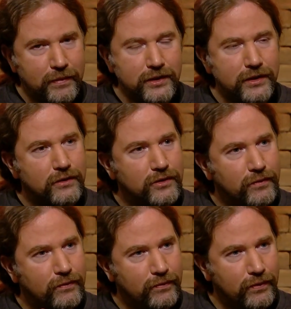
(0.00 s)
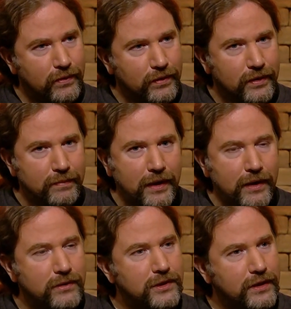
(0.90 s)
mentioned there's four.
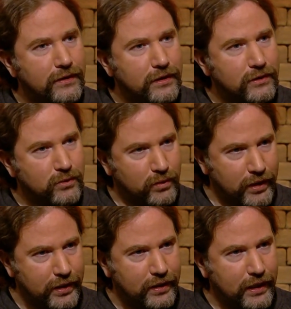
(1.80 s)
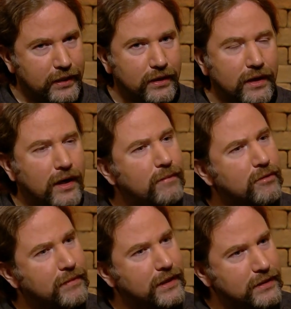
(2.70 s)
Power sharing is one, and the
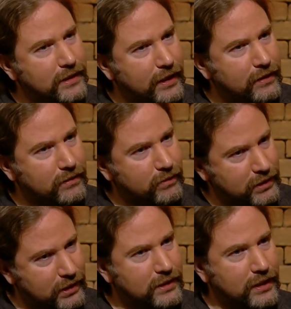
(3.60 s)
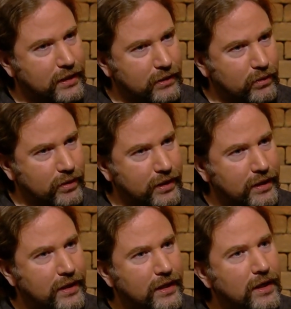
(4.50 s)
compromise angle was the second one.
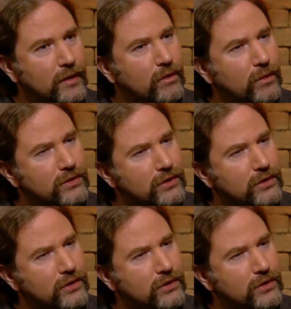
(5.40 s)
What was